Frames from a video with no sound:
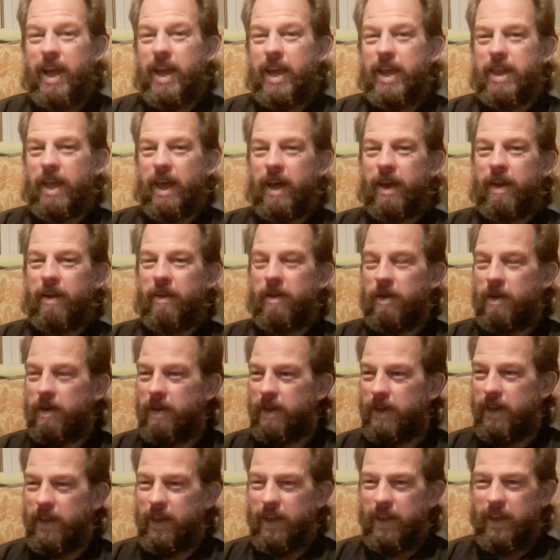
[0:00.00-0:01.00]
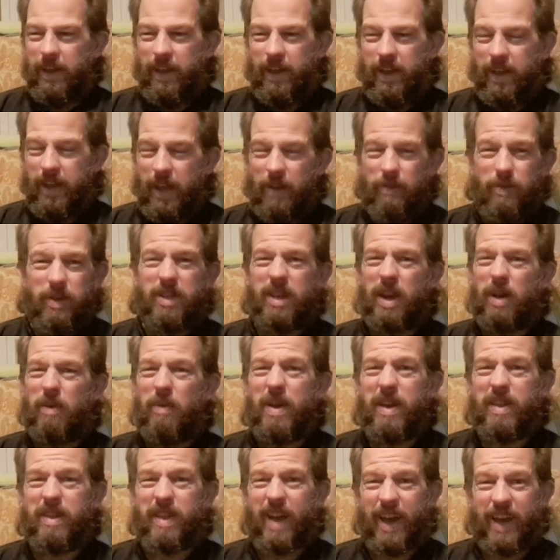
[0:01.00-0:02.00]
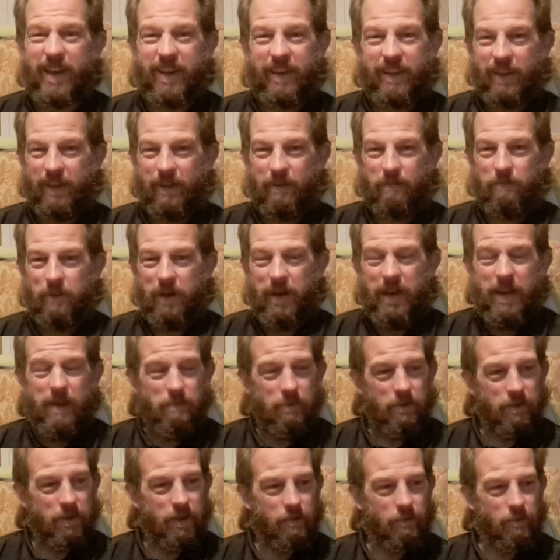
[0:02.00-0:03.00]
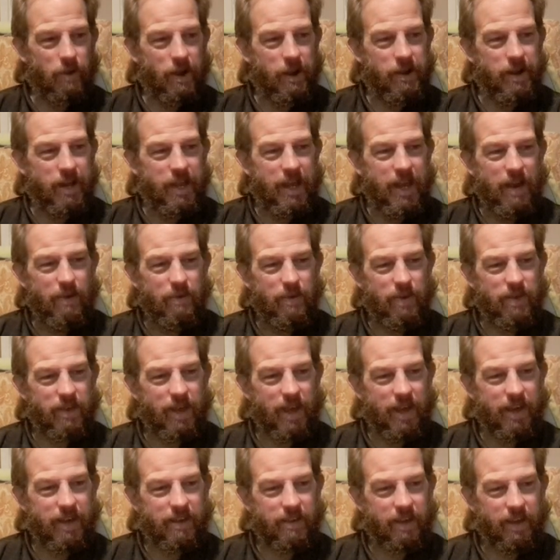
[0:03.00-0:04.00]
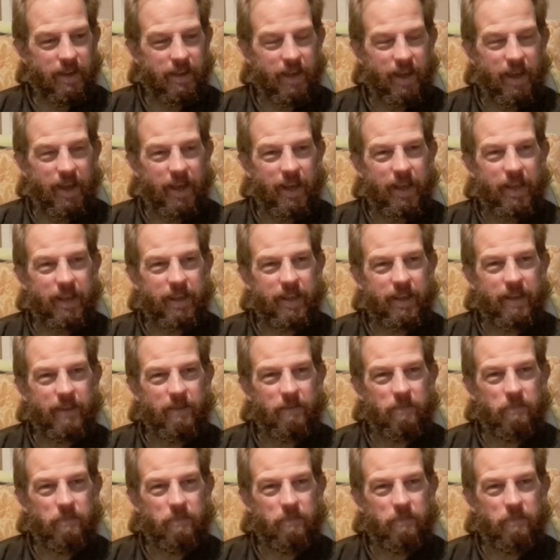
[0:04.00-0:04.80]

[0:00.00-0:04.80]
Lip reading: they're just irritating people. They're really irritating, and